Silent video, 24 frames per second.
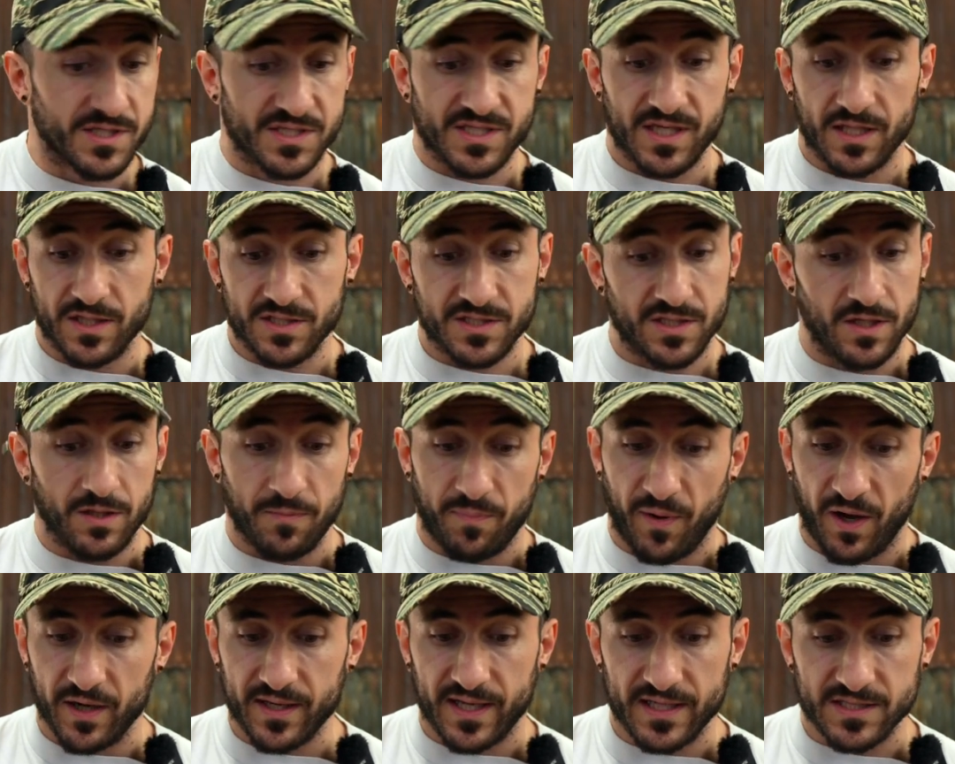I just said this on
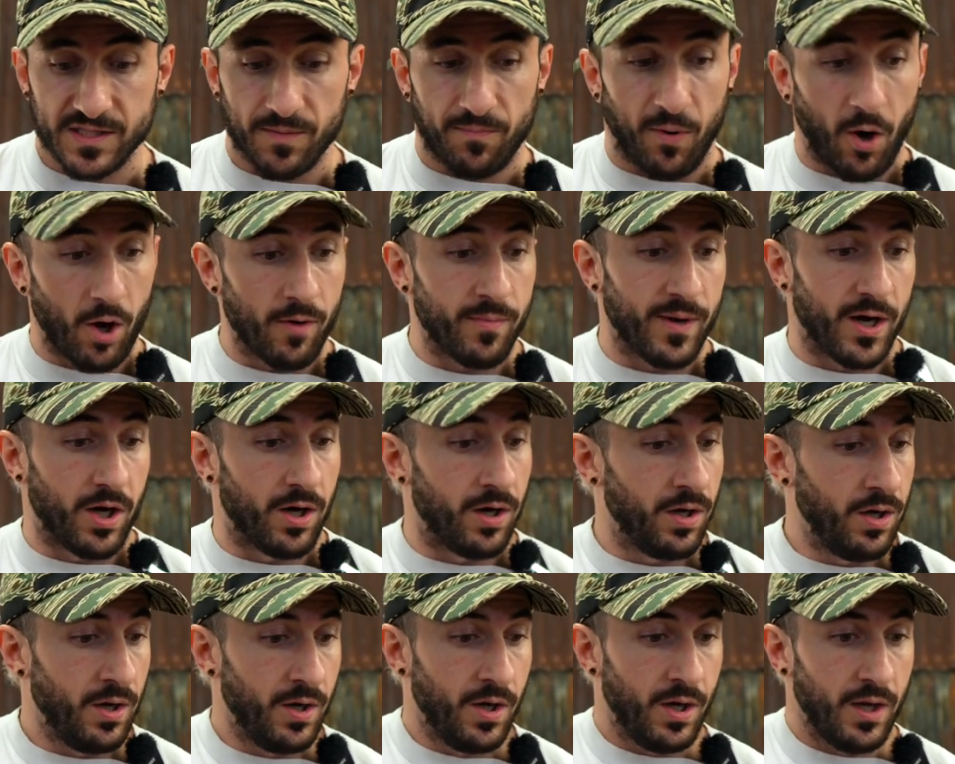the podcast, the
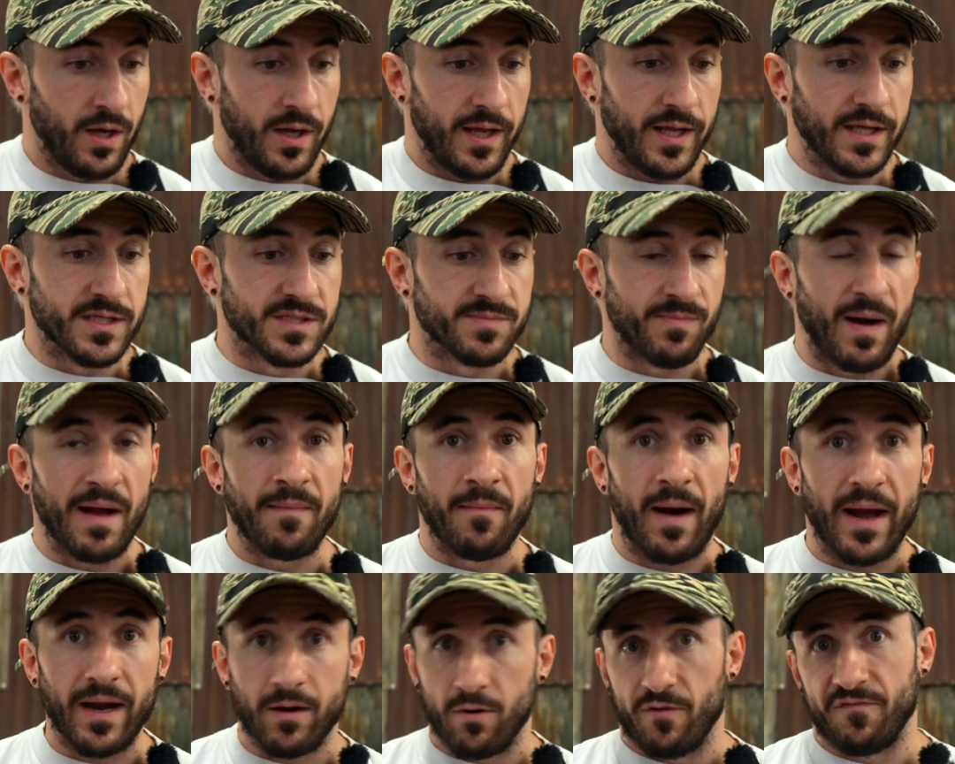barbell is
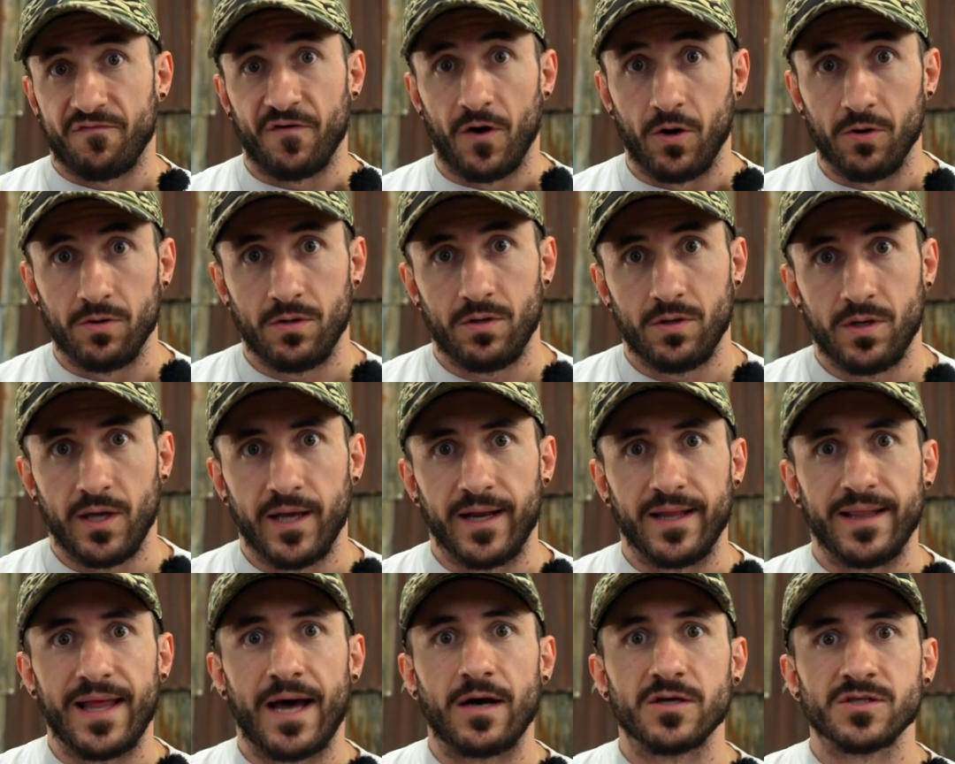my microphone.
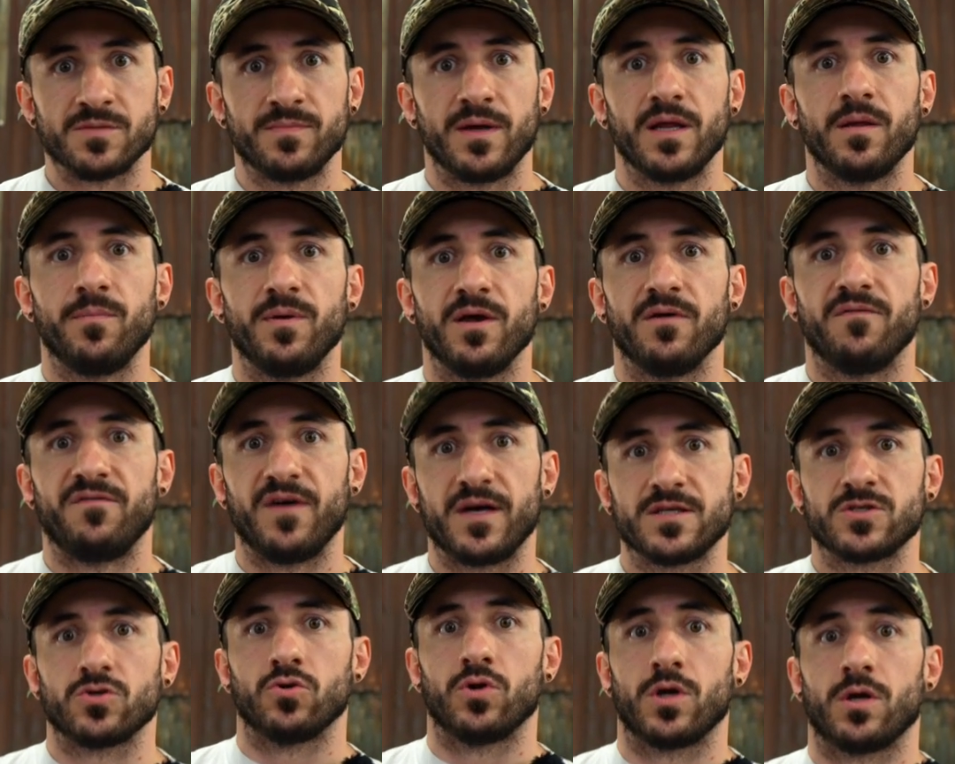It allows me to be a
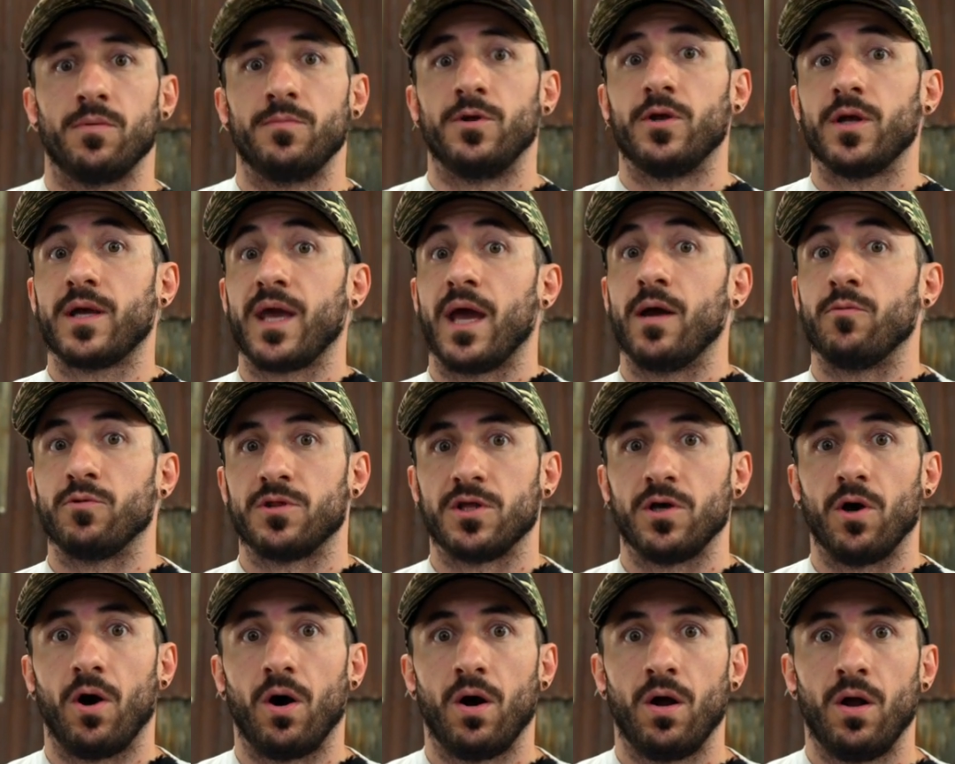vessel to communicate
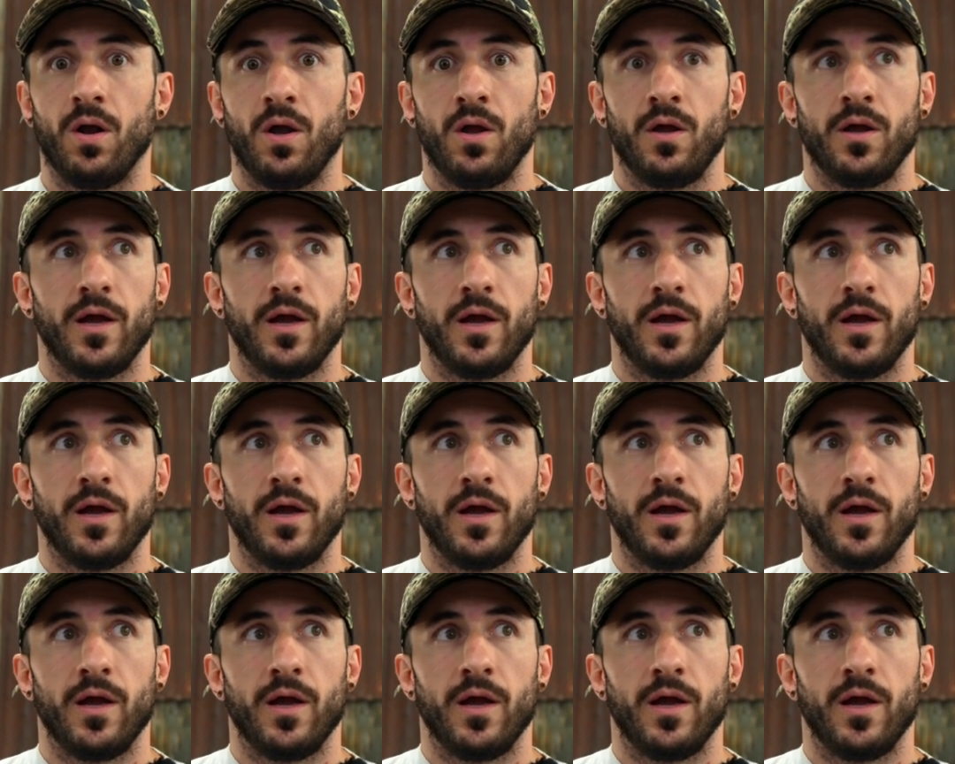with y'all.